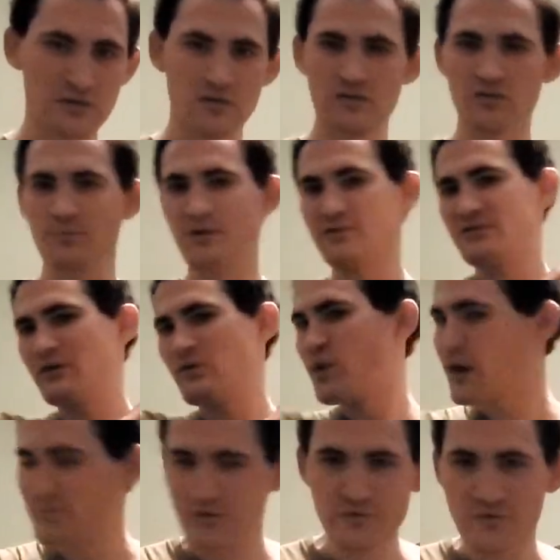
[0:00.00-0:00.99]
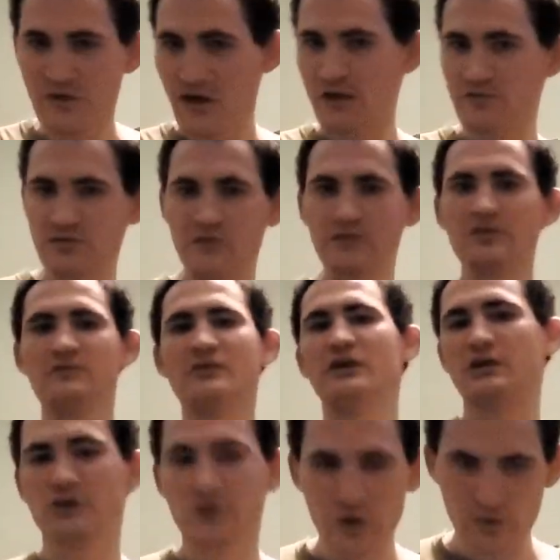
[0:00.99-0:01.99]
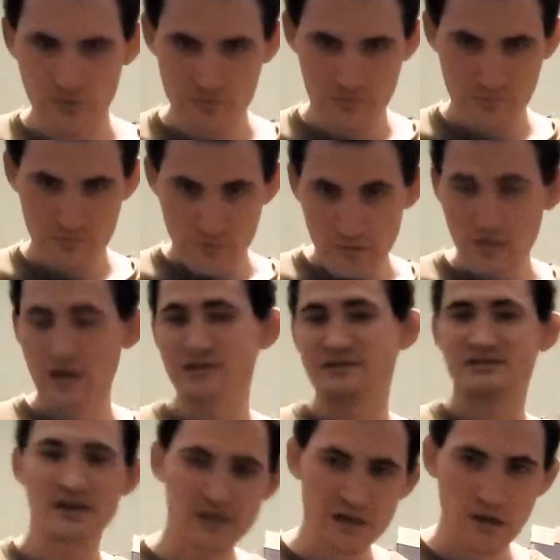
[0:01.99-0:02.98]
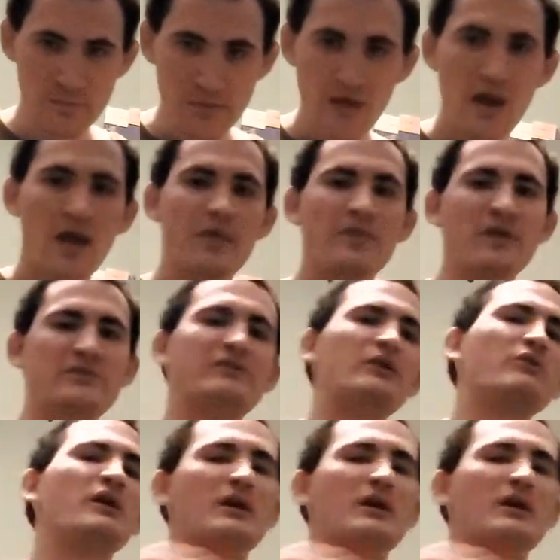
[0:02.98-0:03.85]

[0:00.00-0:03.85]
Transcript: So basically wipes the device, it's like new. I set it up, they said, okay,